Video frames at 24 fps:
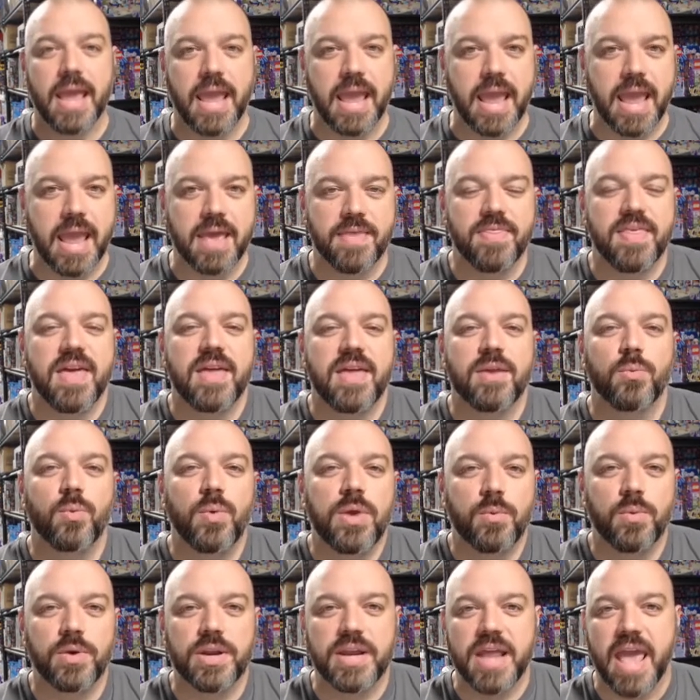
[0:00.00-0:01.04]
and then
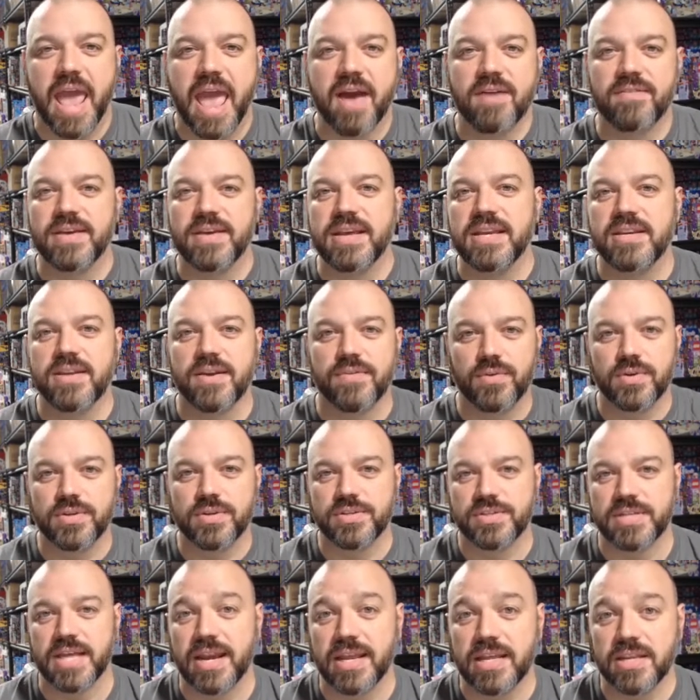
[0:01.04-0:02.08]
we would have a
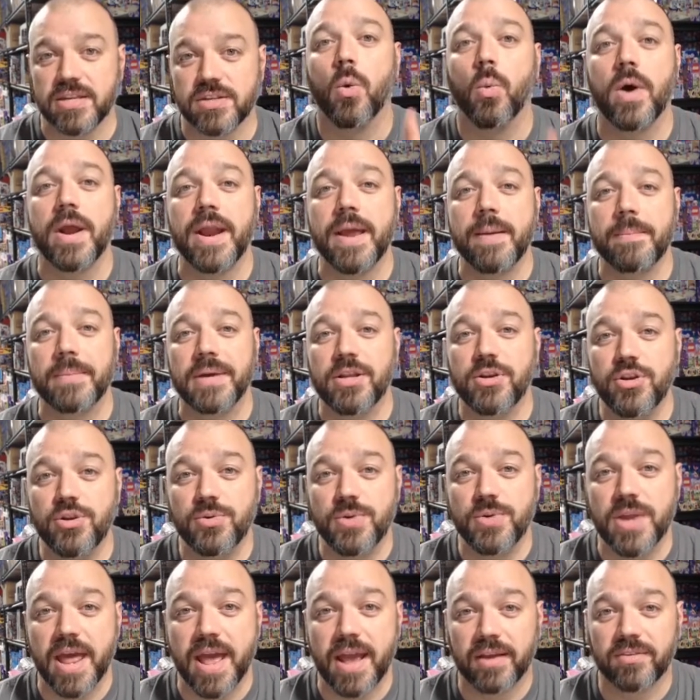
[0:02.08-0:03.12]
different setting. What I'm going to
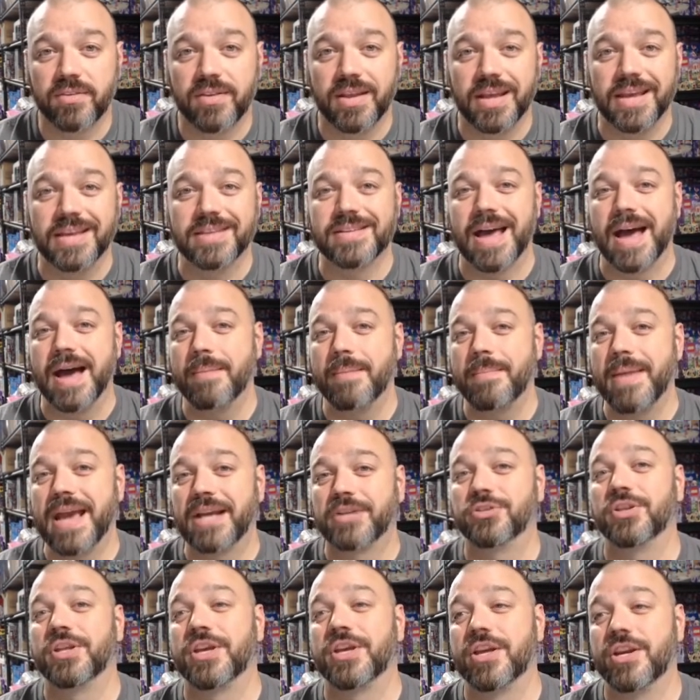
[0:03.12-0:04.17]
do next is I'm
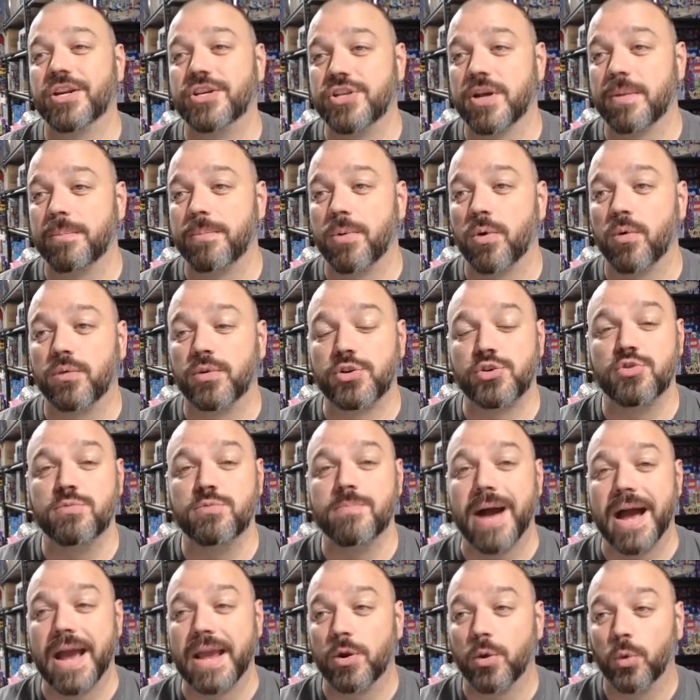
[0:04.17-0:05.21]
actually going to jump over to
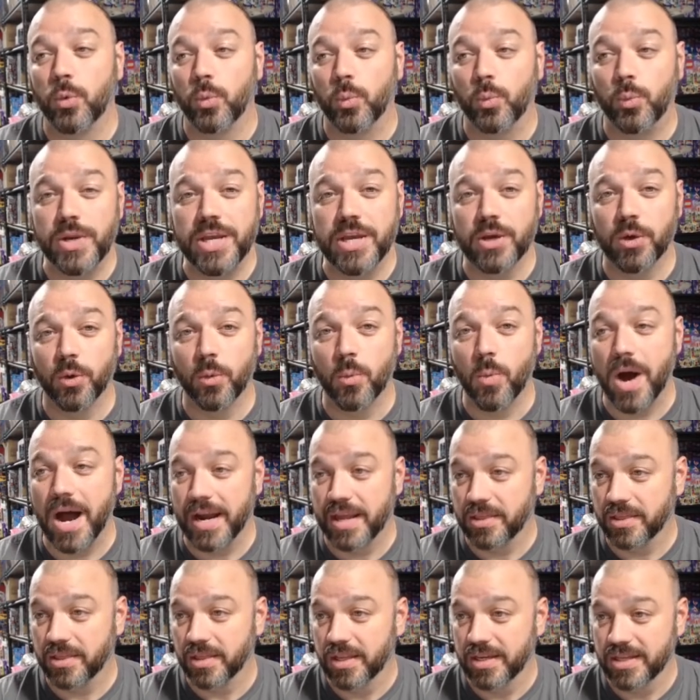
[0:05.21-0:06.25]
my real wanted